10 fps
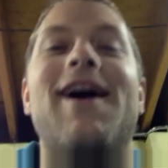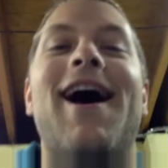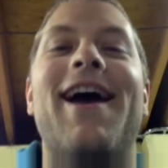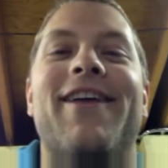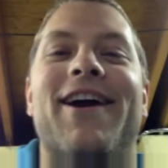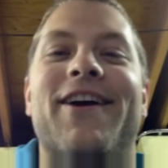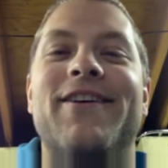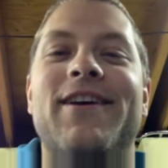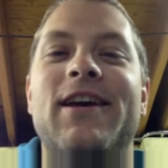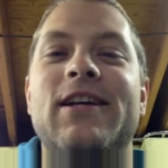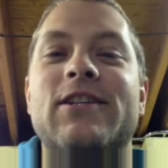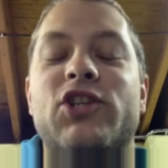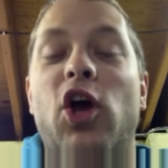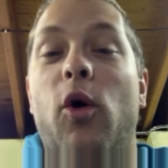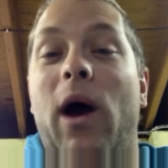Hi there.
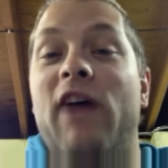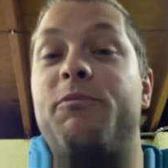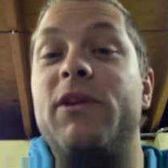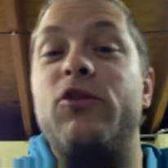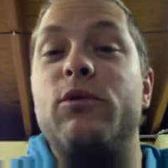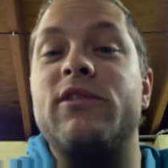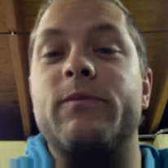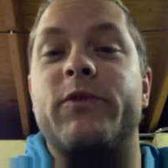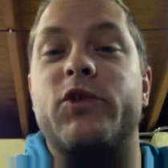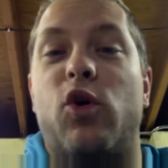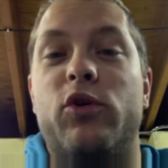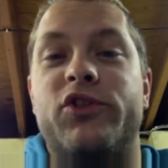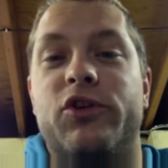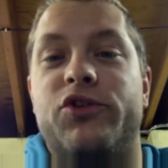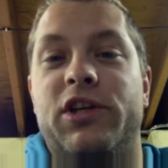So, I've been doing some soul
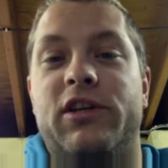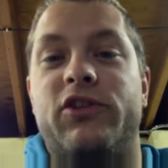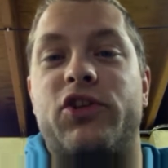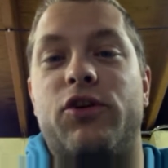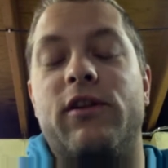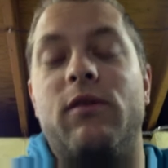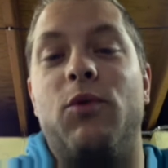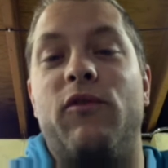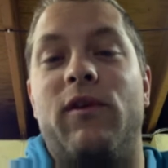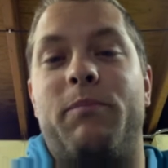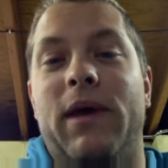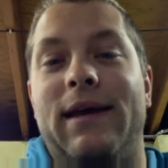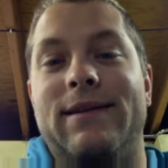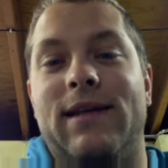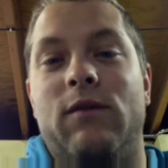searching concerning the movie
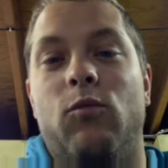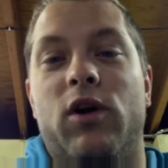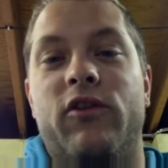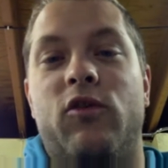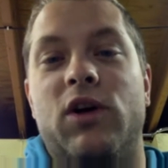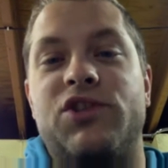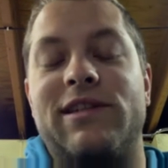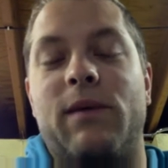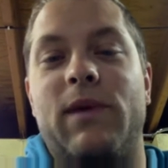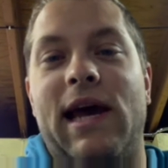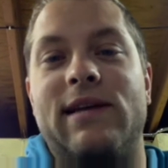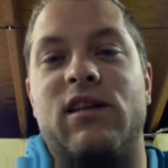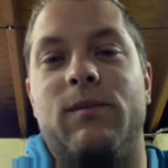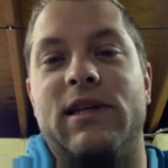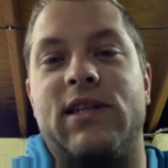Pinned, and one of the questions I've been
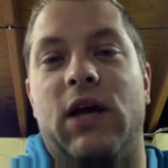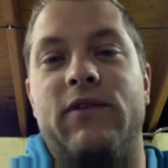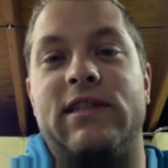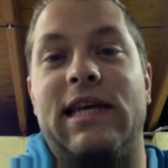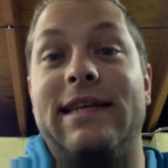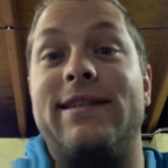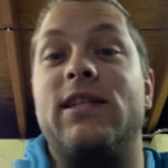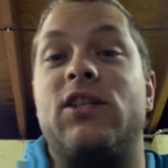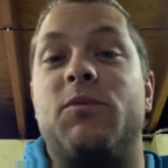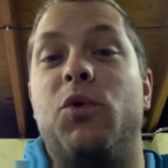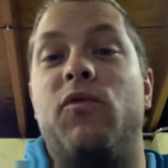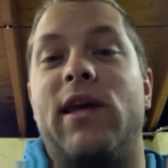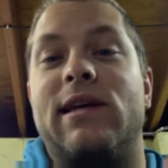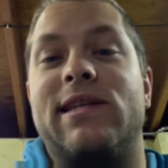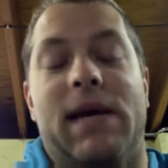asking myself is this movie
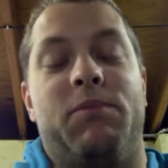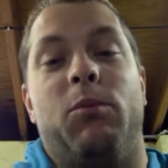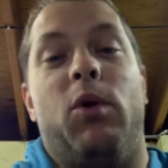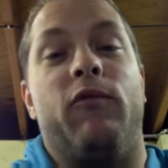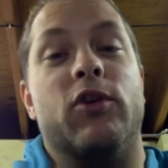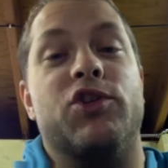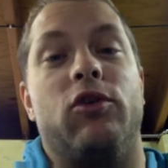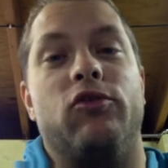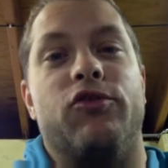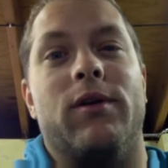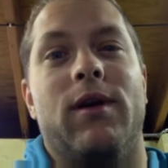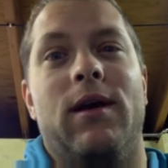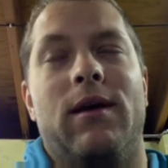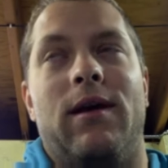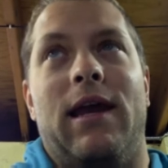acceptable for children?
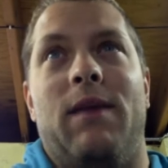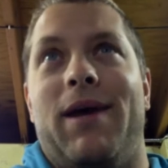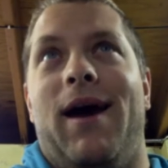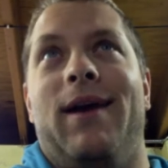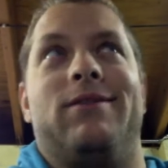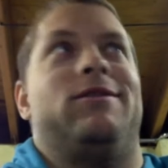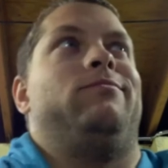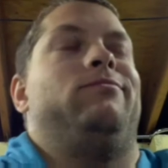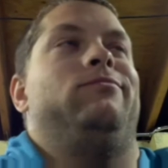And to be honest,